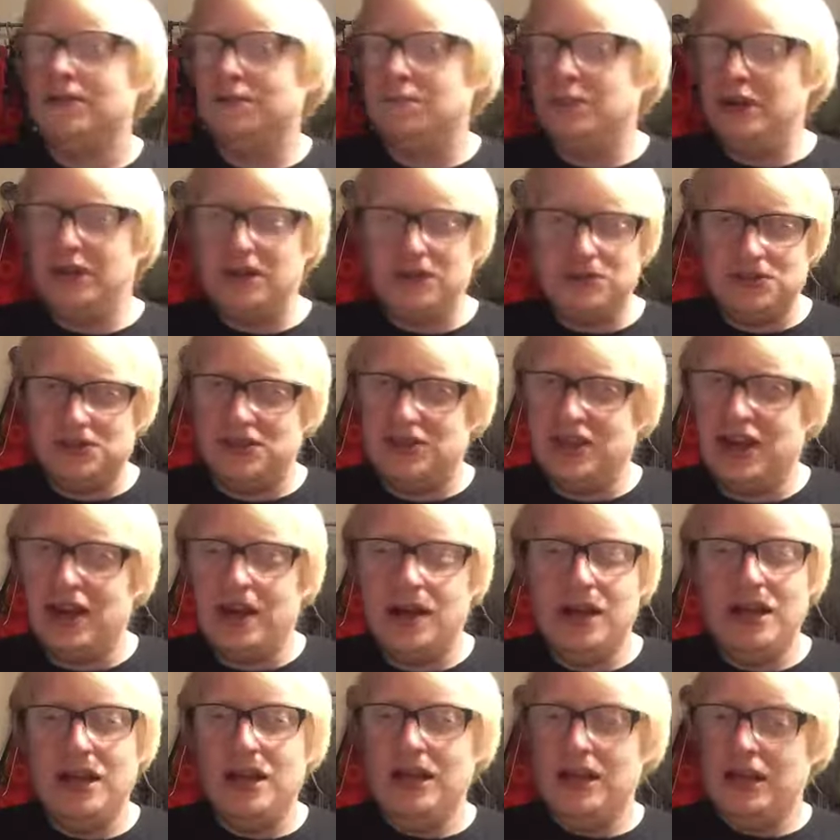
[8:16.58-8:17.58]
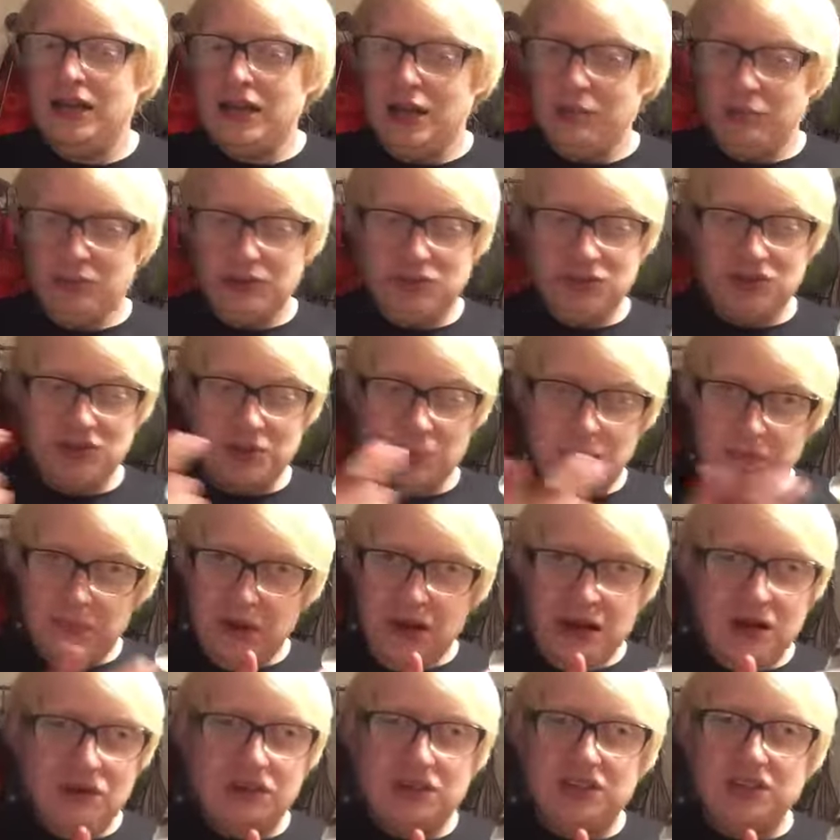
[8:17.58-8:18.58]
because of that. Because the
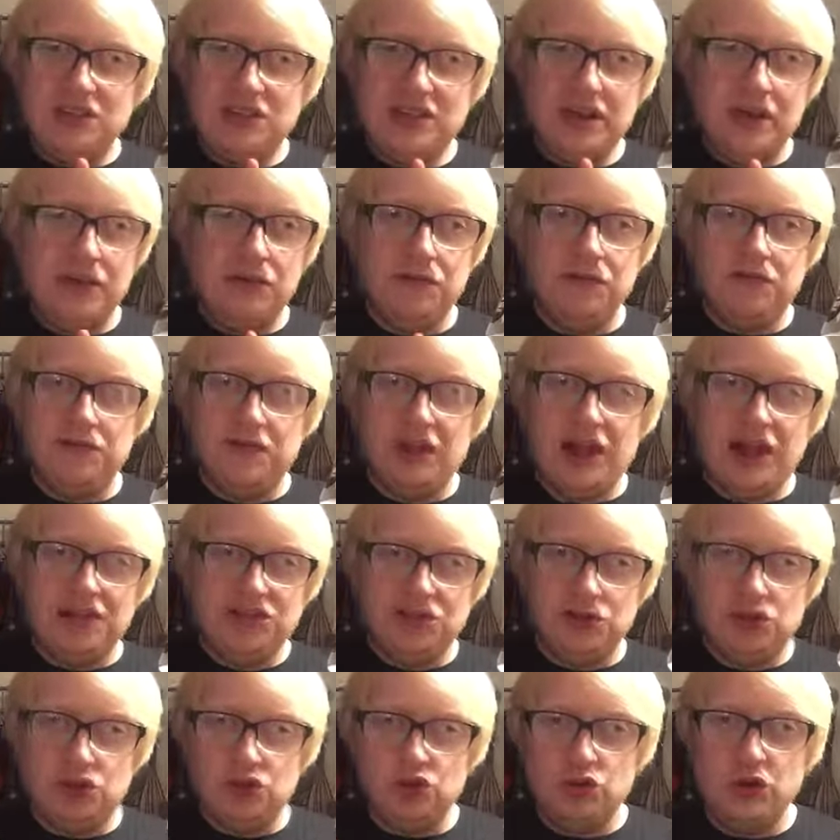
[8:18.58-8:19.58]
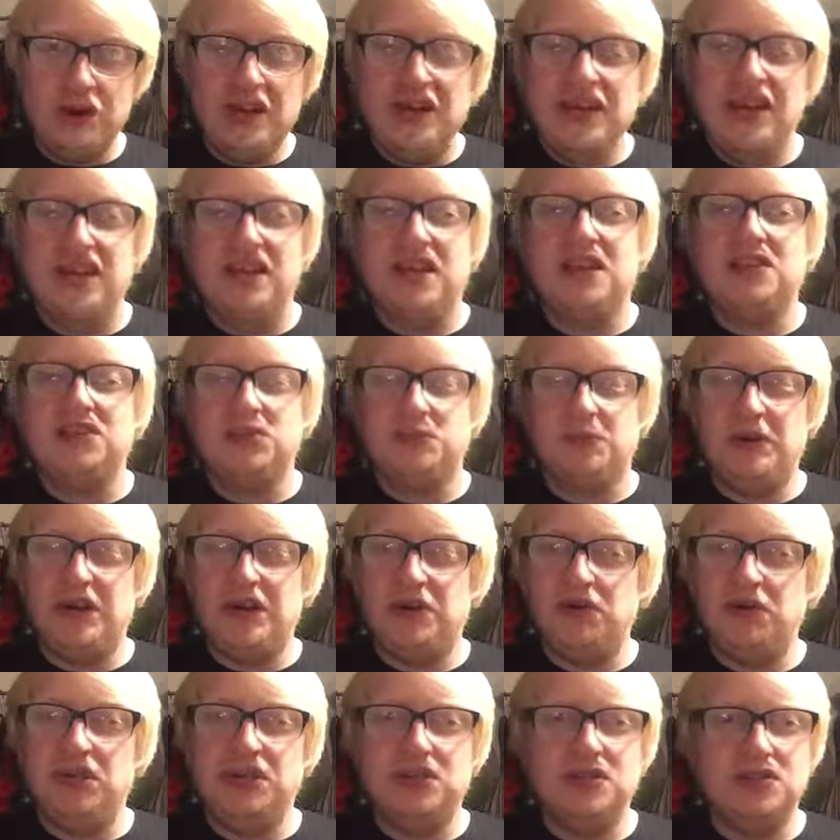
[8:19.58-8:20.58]
beer itself as a drinking
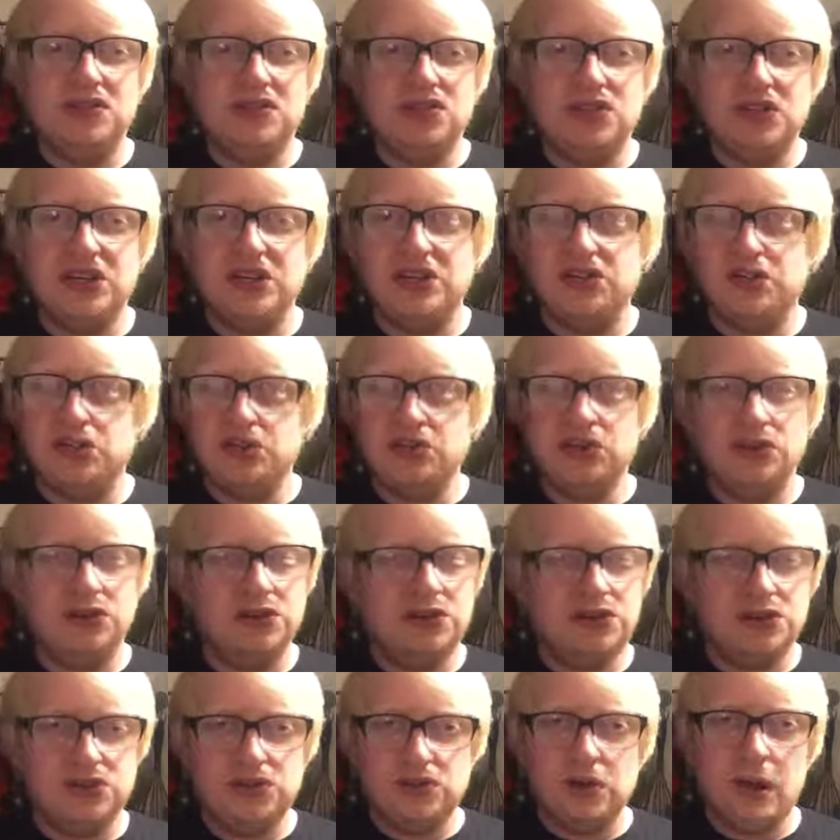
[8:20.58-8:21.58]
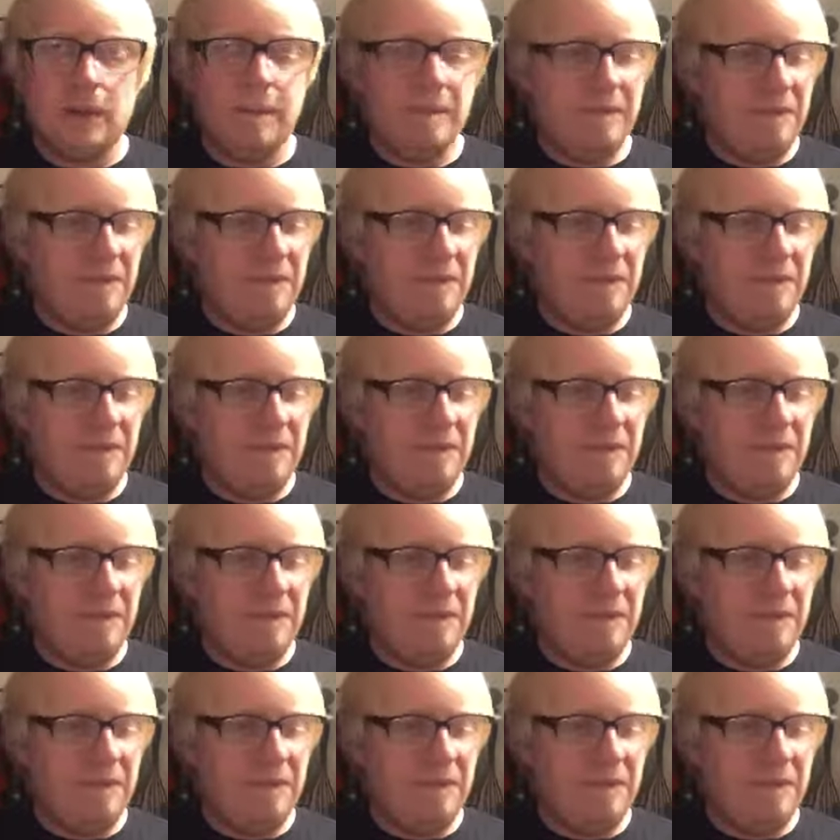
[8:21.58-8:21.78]
experience is just,